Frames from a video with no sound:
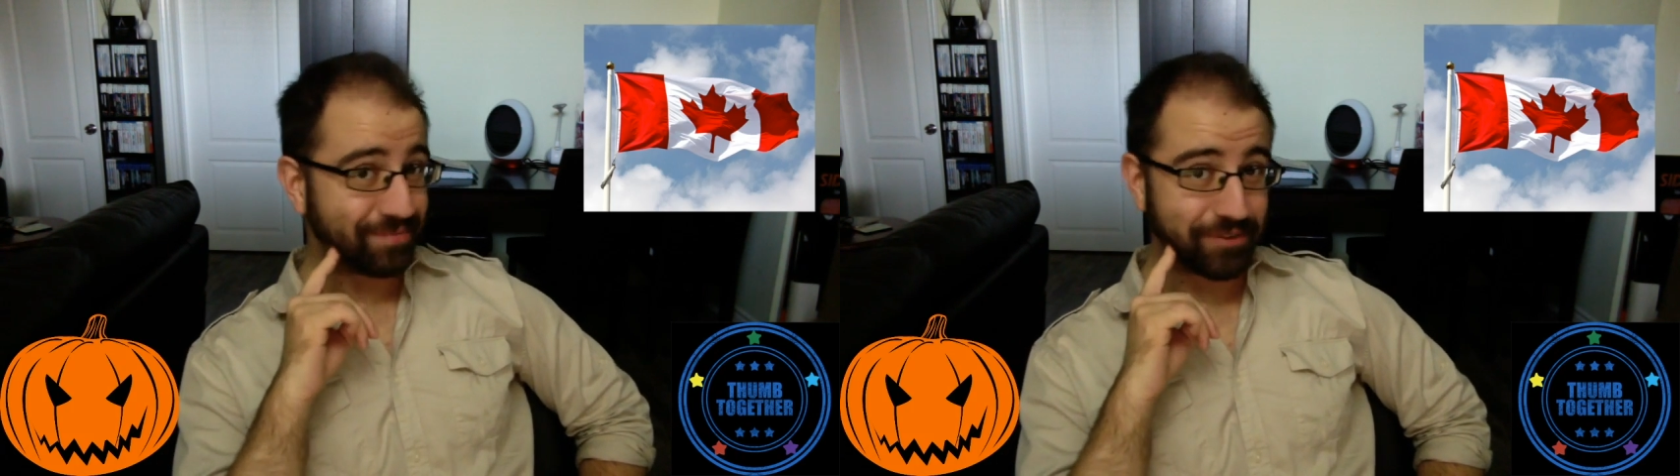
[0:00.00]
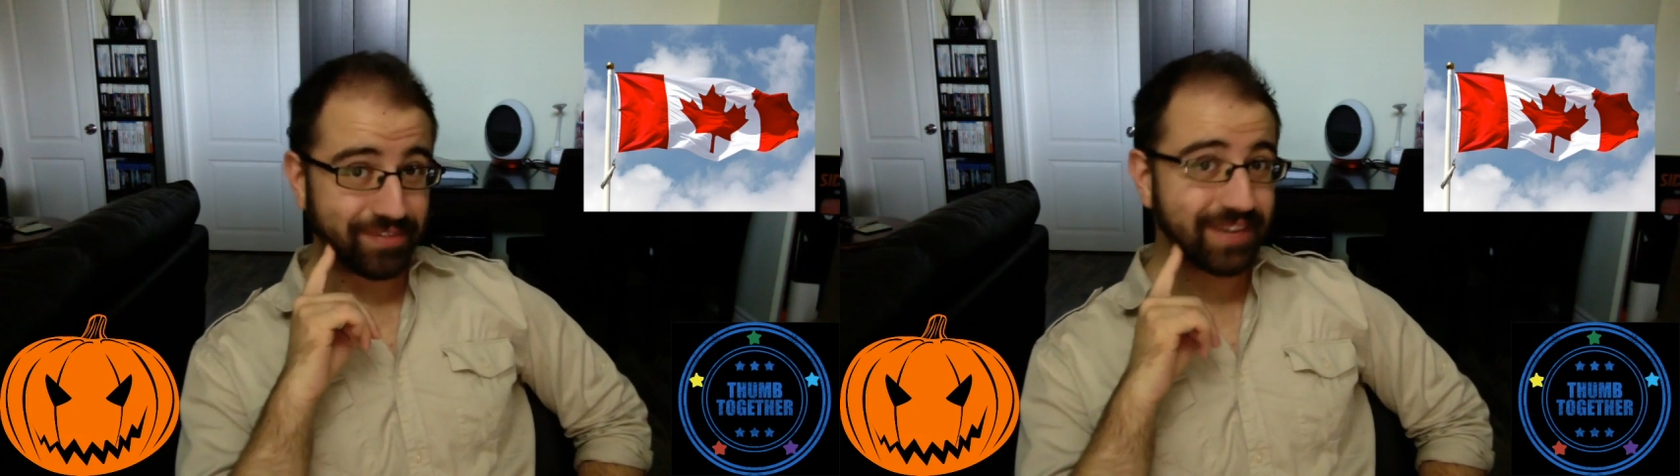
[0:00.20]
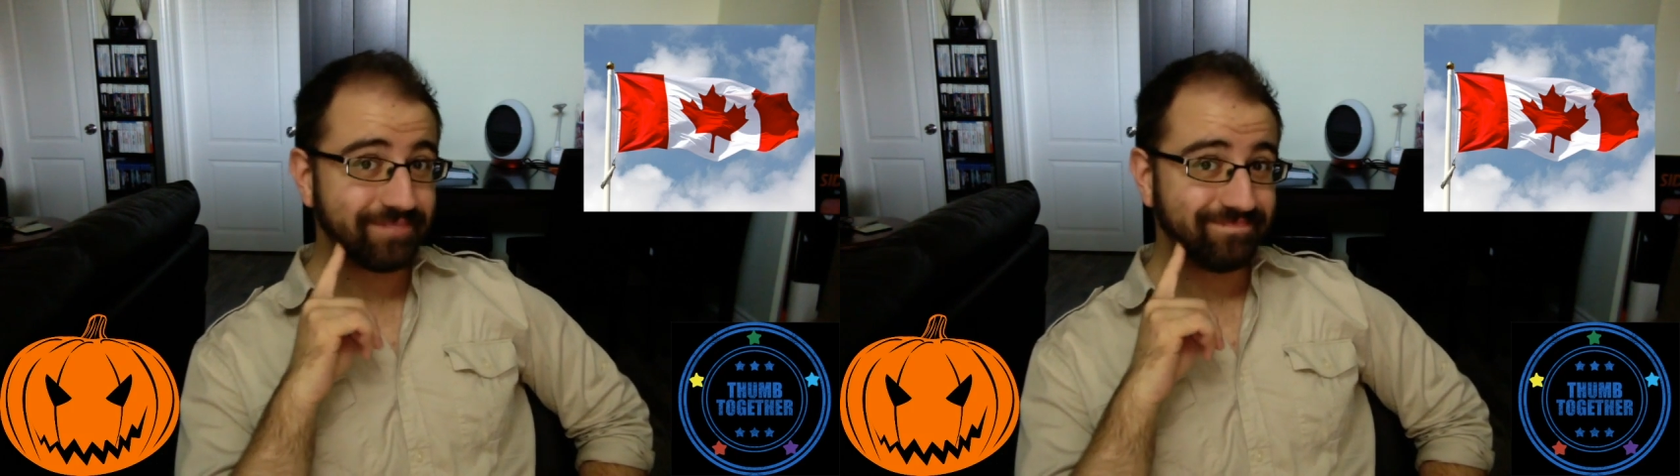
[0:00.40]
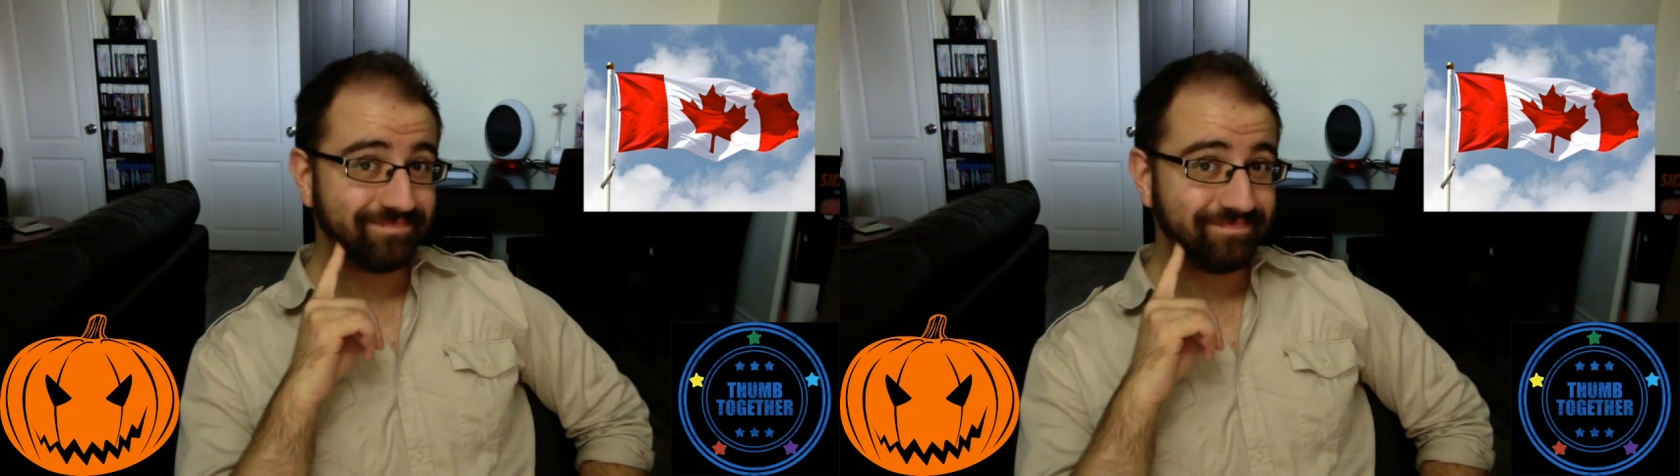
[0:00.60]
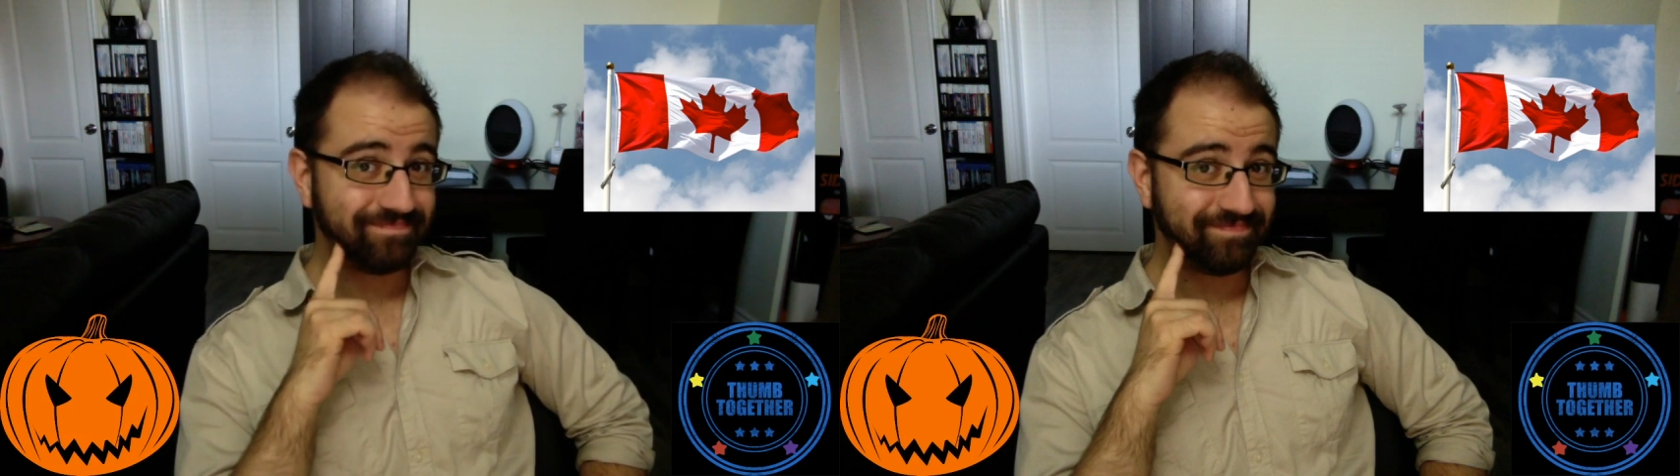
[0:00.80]
movie?
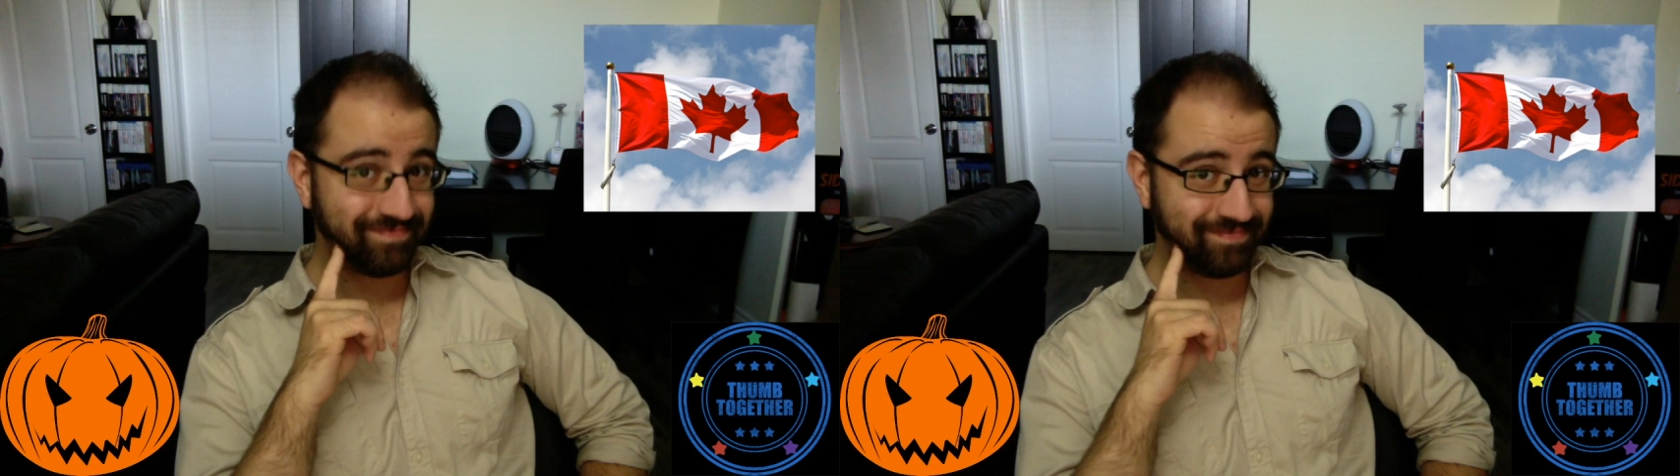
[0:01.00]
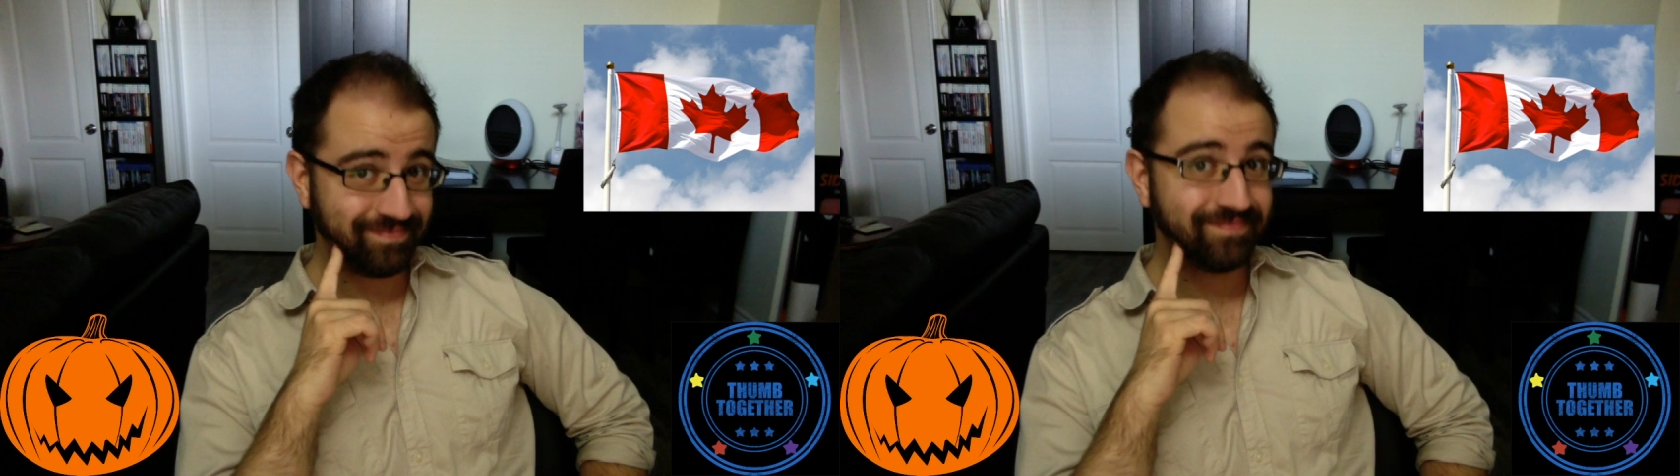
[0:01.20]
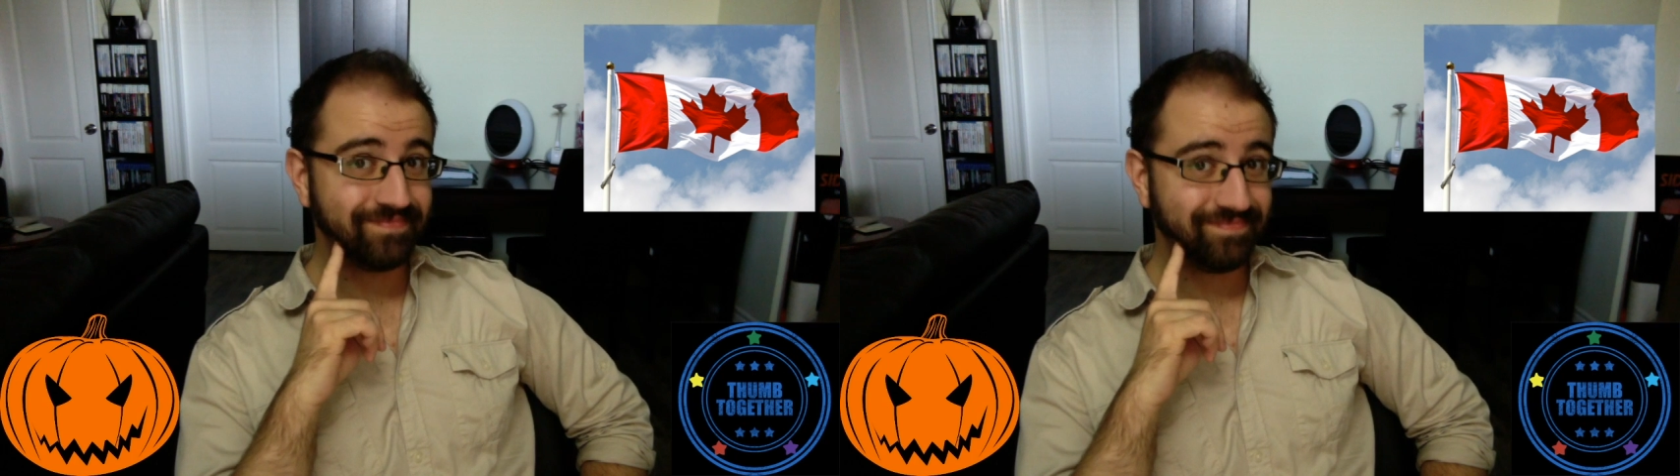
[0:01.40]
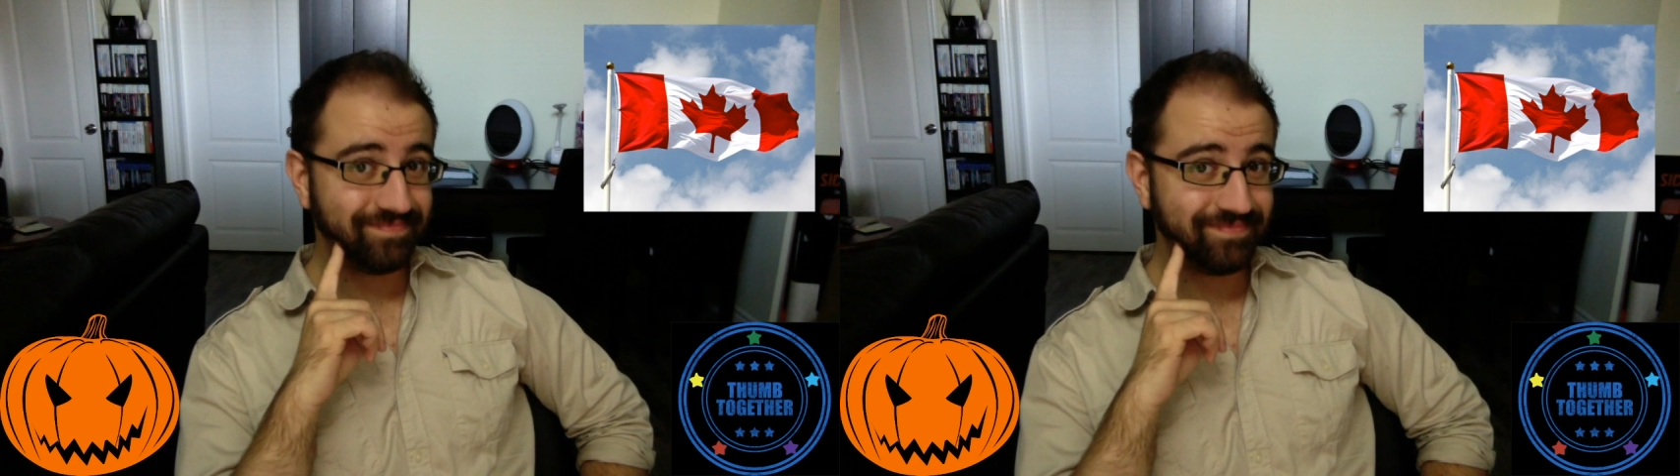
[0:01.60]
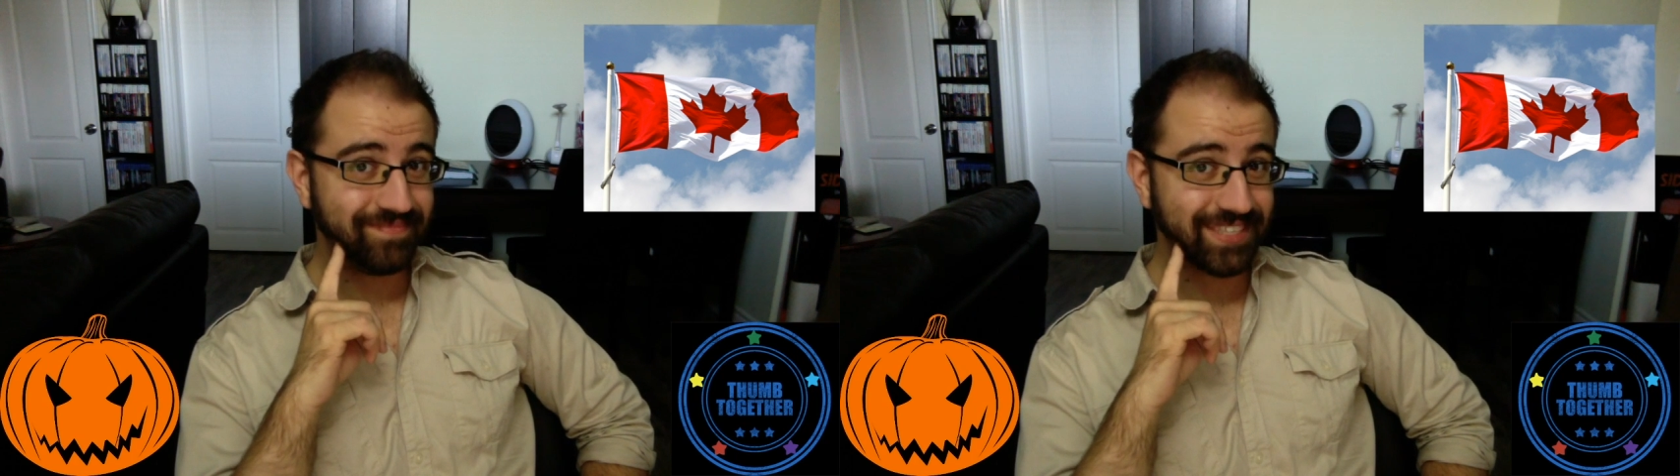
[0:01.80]

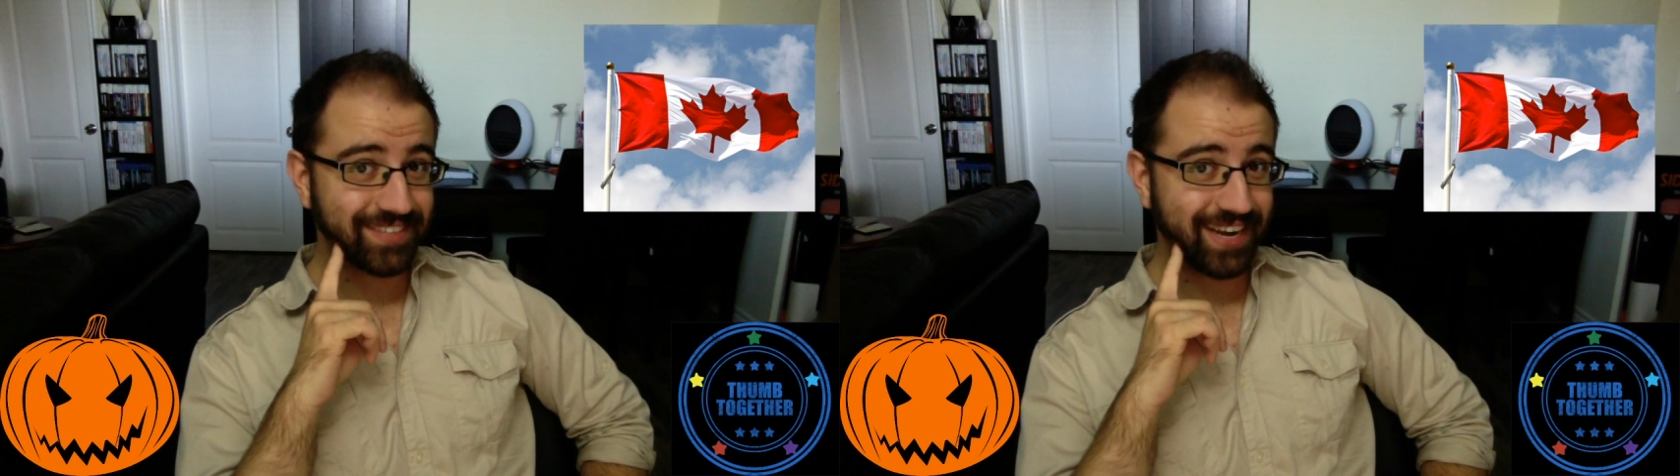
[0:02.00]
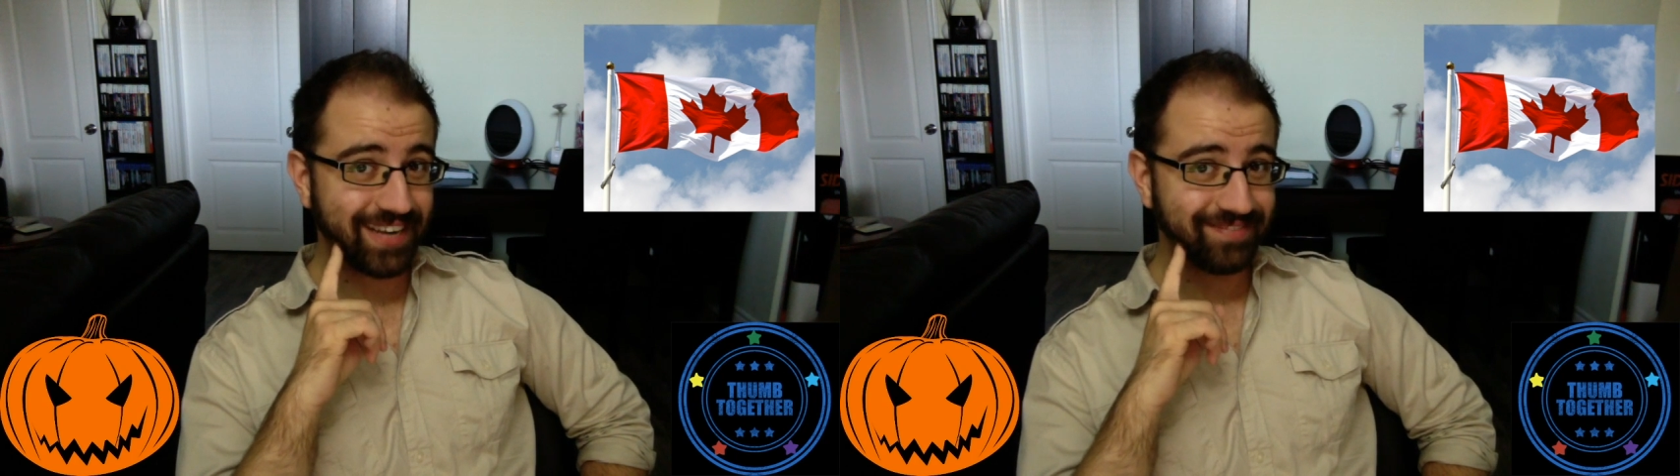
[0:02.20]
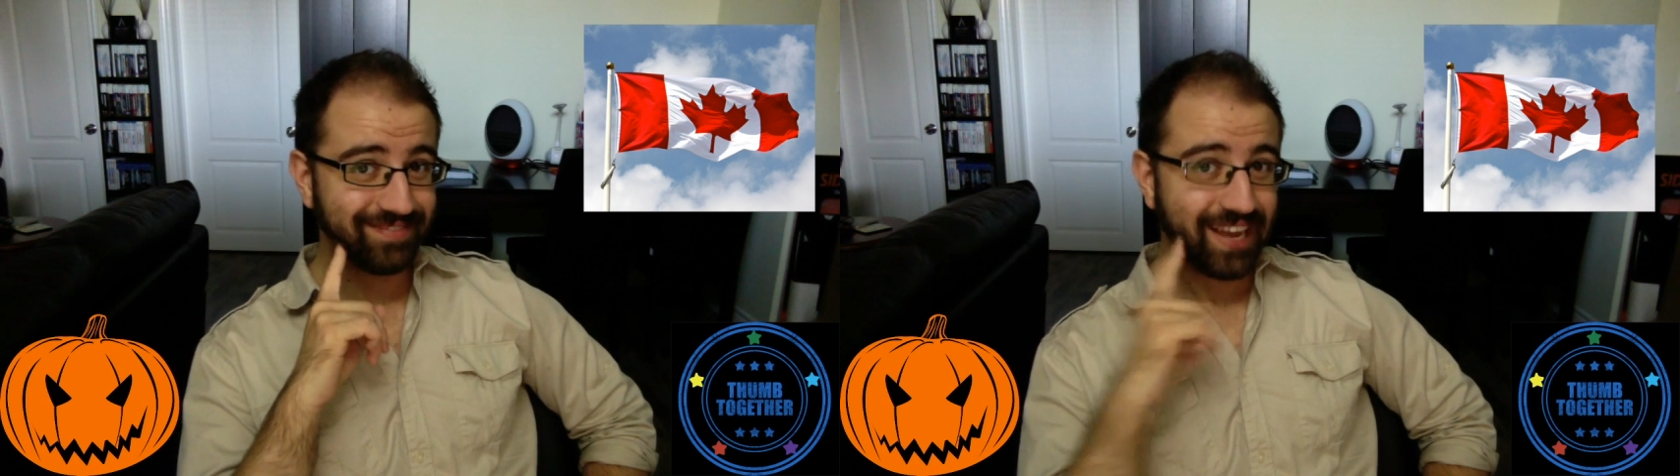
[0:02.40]
That's right.